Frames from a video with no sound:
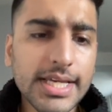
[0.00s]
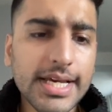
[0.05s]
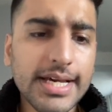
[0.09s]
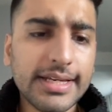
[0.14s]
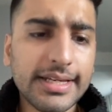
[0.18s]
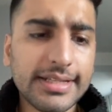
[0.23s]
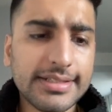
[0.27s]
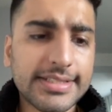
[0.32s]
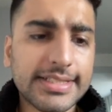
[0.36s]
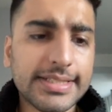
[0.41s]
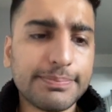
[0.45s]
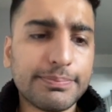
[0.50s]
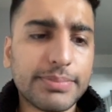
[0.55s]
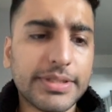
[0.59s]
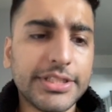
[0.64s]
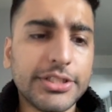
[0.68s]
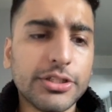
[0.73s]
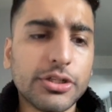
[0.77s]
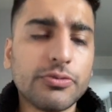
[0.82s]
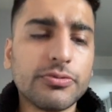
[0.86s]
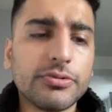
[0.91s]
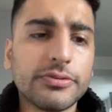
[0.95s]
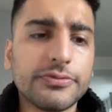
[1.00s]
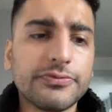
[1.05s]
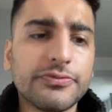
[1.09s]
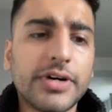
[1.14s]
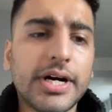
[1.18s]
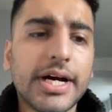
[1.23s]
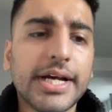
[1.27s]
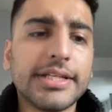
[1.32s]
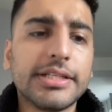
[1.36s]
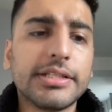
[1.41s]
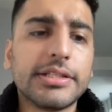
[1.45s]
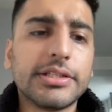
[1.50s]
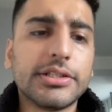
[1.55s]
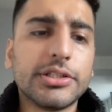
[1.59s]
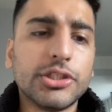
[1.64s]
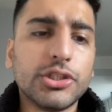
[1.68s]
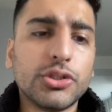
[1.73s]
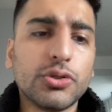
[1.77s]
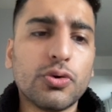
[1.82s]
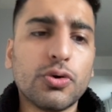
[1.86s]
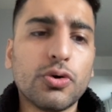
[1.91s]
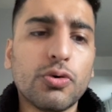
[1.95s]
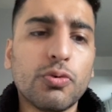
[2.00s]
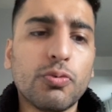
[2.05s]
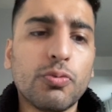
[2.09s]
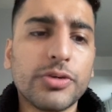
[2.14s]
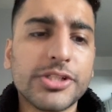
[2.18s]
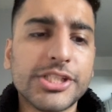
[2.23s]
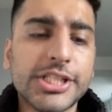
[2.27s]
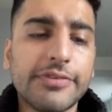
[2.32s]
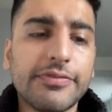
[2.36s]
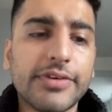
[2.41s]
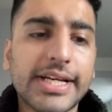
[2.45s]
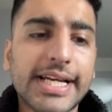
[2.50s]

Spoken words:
and then simply you're going to find your whichever